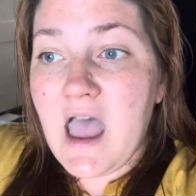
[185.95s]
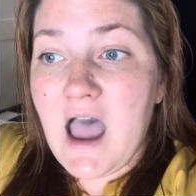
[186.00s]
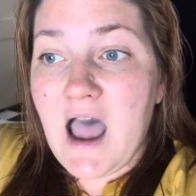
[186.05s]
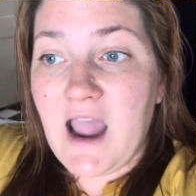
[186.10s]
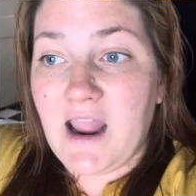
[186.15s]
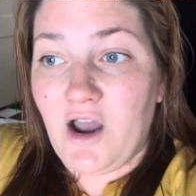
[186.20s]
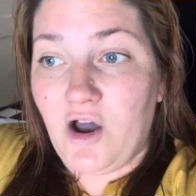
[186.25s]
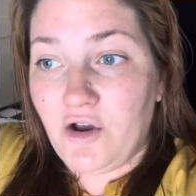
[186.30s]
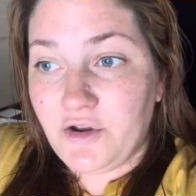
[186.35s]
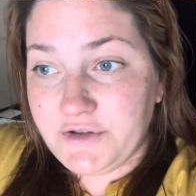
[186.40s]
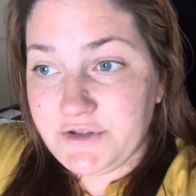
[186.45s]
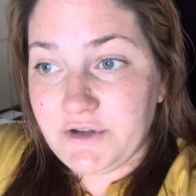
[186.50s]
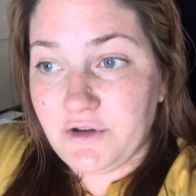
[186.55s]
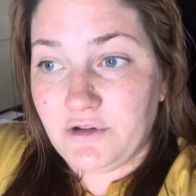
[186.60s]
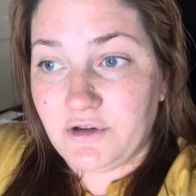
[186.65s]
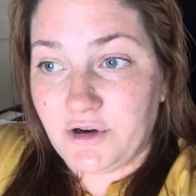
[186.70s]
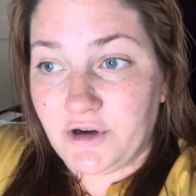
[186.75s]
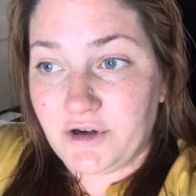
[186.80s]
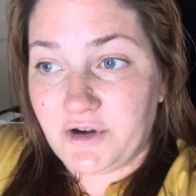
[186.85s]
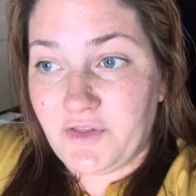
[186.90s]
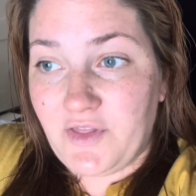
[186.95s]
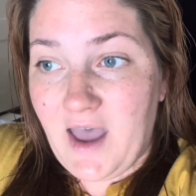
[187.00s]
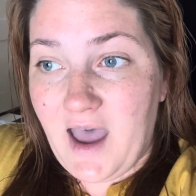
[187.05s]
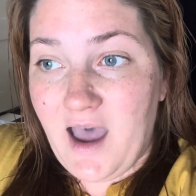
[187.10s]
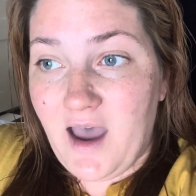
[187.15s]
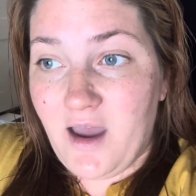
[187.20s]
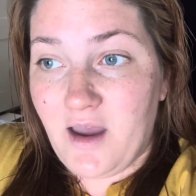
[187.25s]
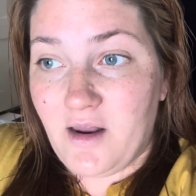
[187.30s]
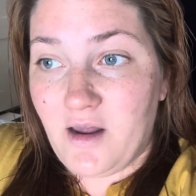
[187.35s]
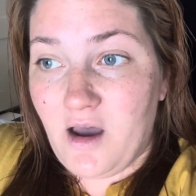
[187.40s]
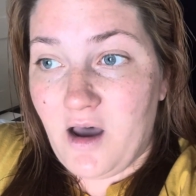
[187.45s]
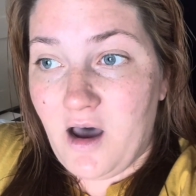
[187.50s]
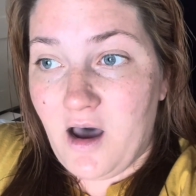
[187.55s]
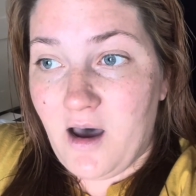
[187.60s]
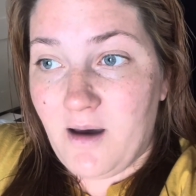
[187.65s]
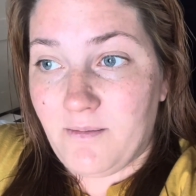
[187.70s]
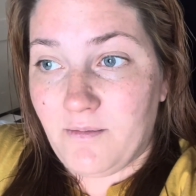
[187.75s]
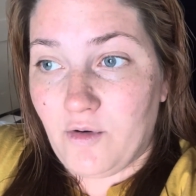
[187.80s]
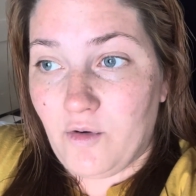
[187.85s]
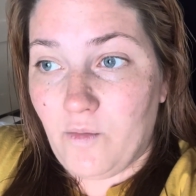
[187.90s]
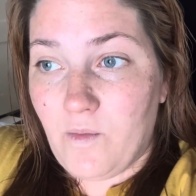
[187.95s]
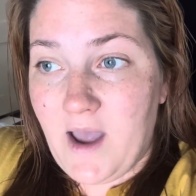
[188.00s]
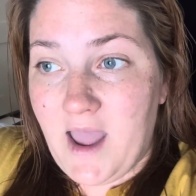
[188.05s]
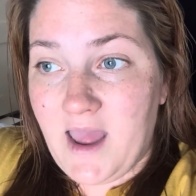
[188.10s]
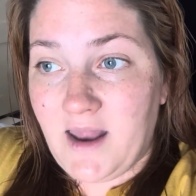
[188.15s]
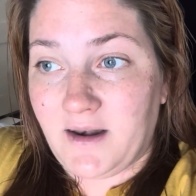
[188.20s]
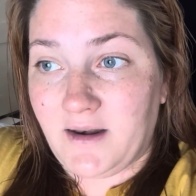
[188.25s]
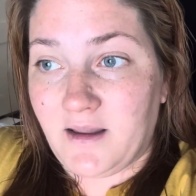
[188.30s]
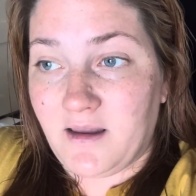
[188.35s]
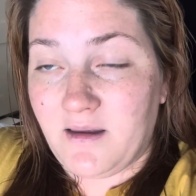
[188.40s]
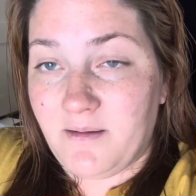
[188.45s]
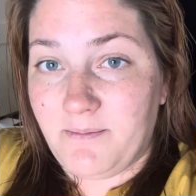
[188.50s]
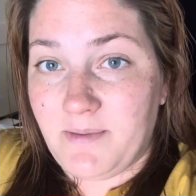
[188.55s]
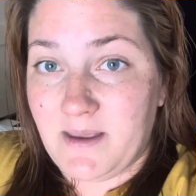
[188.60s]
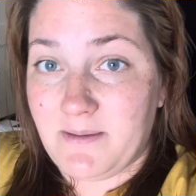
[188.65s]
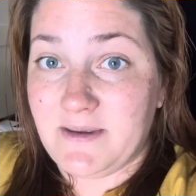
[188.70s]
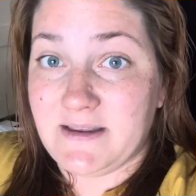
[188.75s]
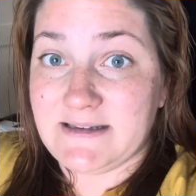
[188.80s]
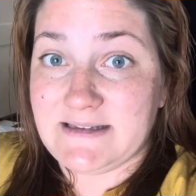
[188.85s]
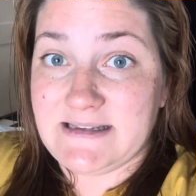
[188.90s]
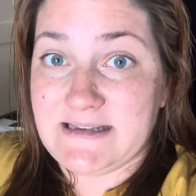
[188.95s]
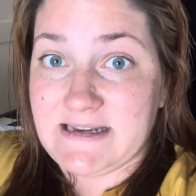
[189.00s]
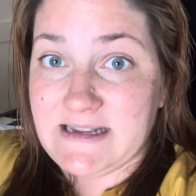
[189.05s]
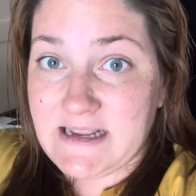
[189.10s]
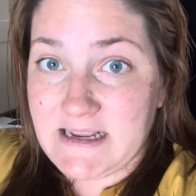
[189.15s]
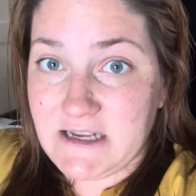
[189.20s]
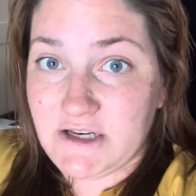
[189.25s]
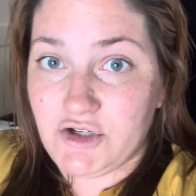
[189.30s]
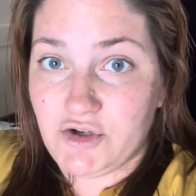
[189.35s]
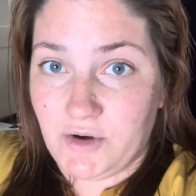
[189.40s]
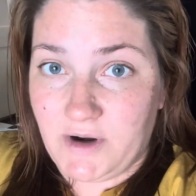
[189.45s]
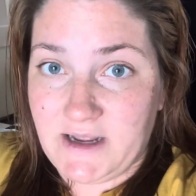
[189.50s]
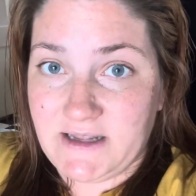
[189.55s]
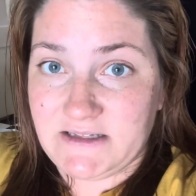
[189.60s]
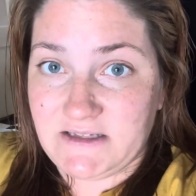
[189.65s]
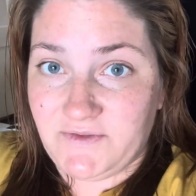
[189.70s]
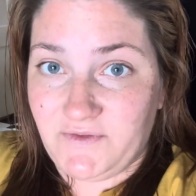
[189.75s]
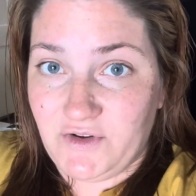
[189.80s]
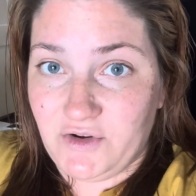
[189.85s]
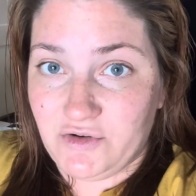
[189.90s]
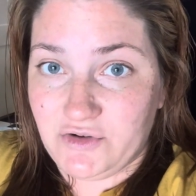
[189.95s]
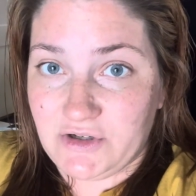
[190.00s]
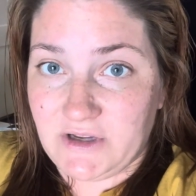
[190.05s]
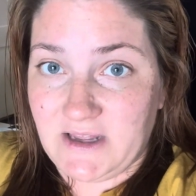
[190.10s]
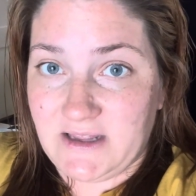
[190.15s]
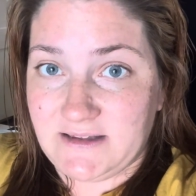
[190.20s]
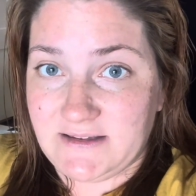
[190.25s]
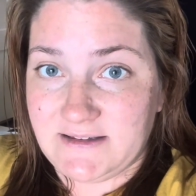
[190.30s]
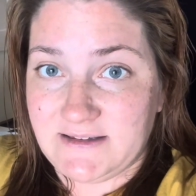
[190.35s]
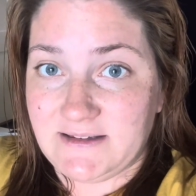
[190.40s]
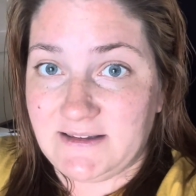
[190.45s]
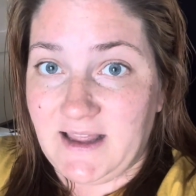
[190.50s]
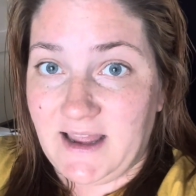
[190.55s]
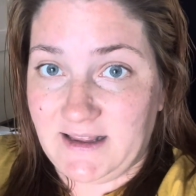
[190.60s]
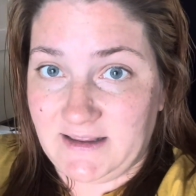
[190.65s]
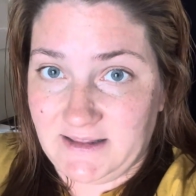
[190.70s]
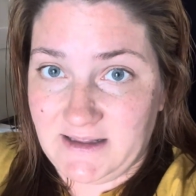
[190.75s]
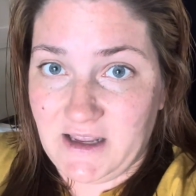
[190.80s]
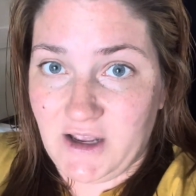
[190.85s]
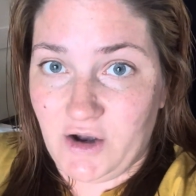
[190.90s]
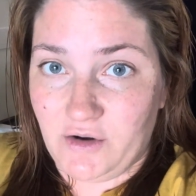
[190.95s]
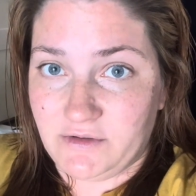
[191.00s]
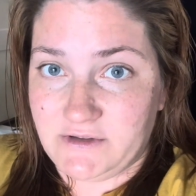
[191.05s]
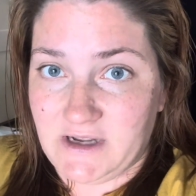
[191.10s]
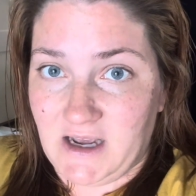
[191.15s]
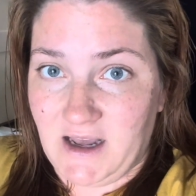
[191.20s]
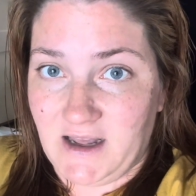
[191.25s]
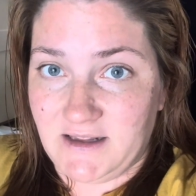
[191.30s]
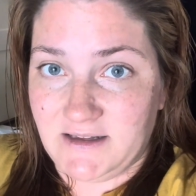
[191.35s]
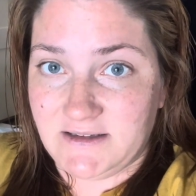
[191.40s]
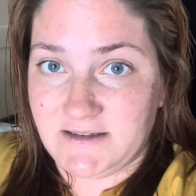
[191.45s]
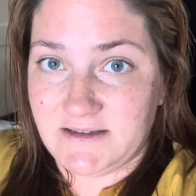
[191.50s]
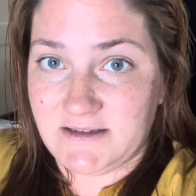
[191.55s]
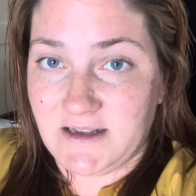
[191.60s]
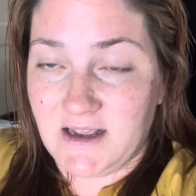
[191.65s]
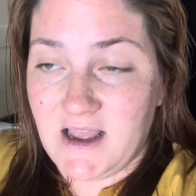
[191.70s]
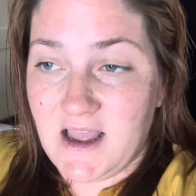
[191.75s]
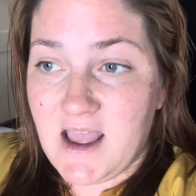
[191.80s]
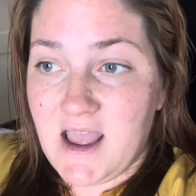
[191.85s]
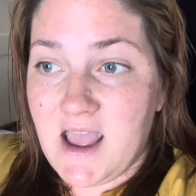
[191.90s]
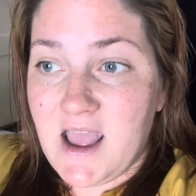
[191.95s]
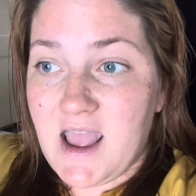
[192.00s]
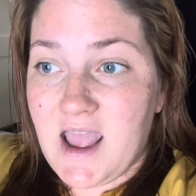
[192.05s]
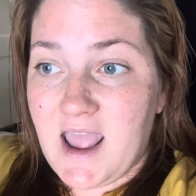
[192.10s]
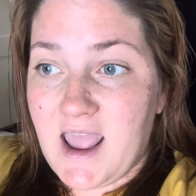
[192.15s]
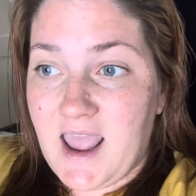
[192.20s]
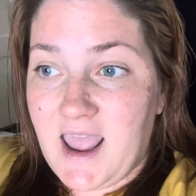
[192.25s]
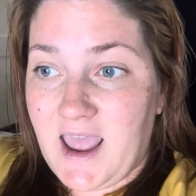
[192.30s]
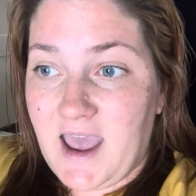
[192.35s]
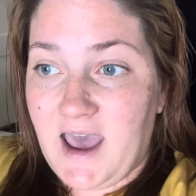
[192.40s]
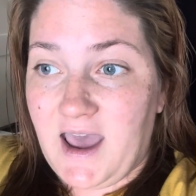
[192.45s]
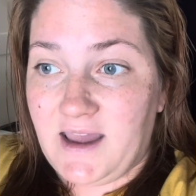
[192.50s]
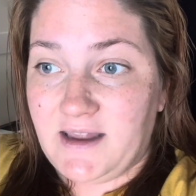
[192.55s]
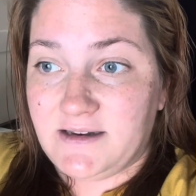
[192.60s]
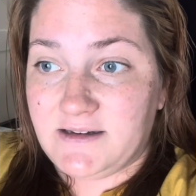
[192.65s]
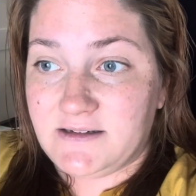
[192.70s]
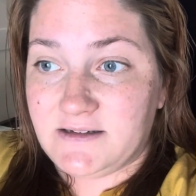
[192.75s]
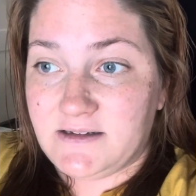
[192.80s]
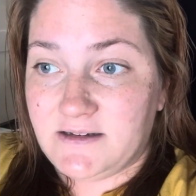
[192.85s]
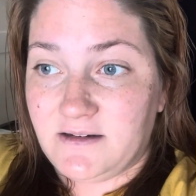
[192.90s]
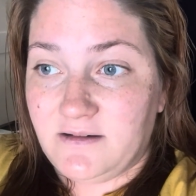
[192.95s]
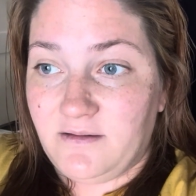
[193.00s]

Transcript: I also learned that when babies need transfusions like Leo does, and,